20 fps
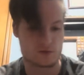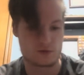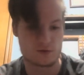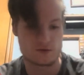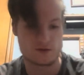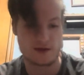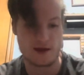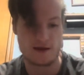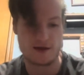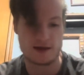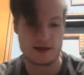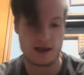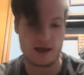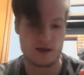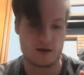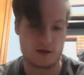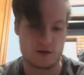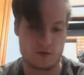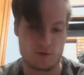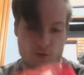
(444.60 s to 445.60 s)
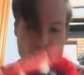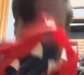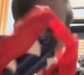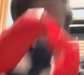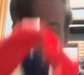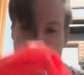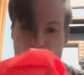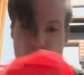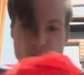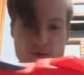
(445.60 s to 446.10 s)
dedicated
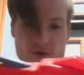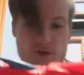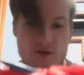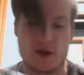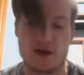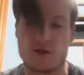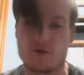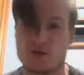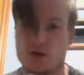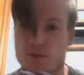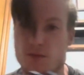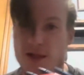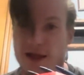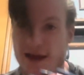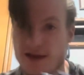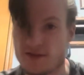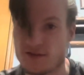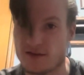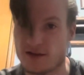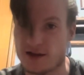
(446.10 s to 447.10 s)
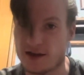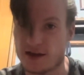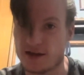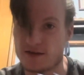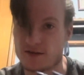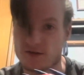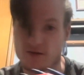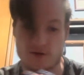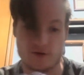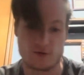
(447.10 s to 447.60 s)
100% of your plastic
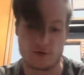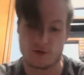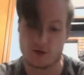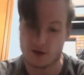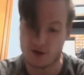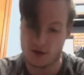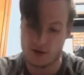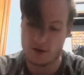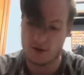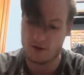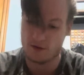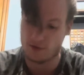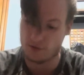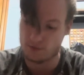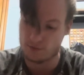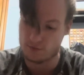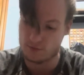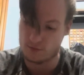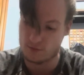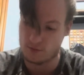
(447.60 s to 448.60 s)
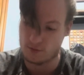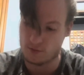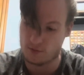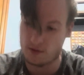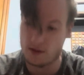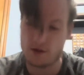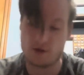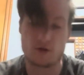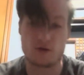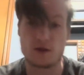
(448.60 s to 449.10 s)
into
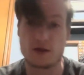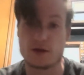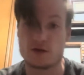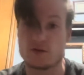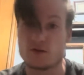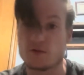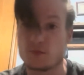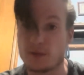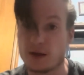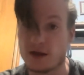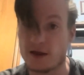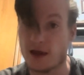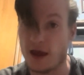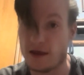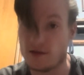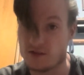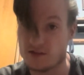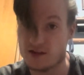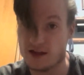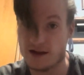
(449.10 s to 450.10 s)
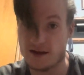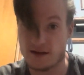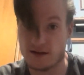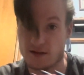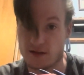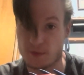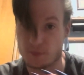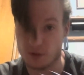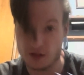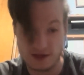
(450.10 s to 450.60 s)
literally just being
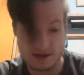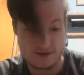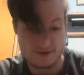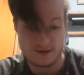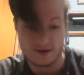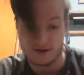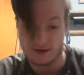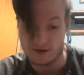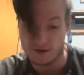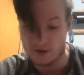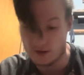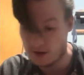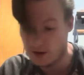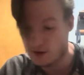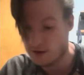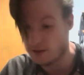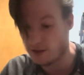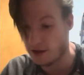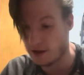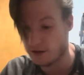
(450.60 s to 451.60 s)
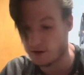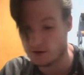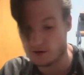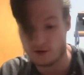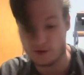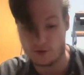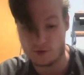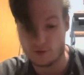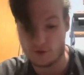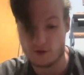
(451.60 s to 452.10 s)
aesthetically pleasing, then
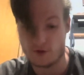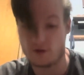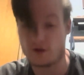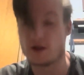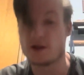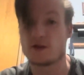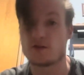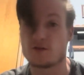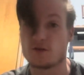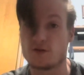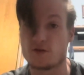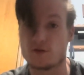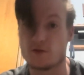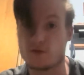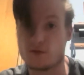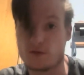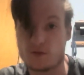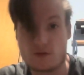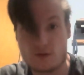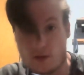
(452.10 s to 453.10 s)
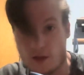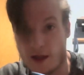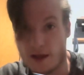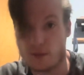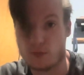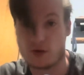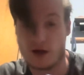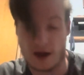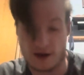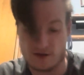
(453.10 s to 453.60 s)
you were into like
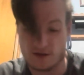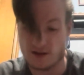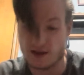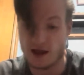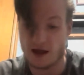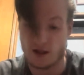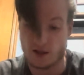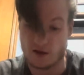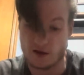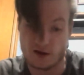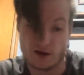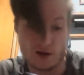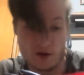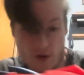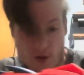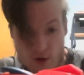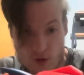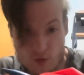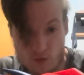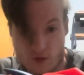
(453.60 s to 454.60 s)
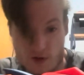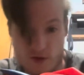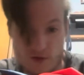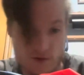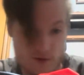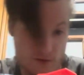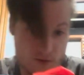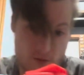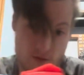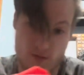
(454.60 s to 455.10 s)
practicality, which
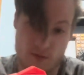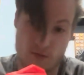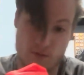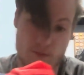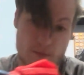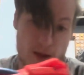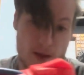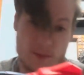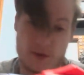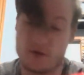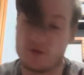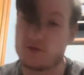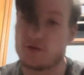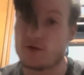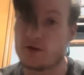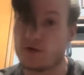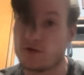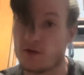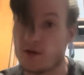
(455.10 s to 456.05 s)
maybe for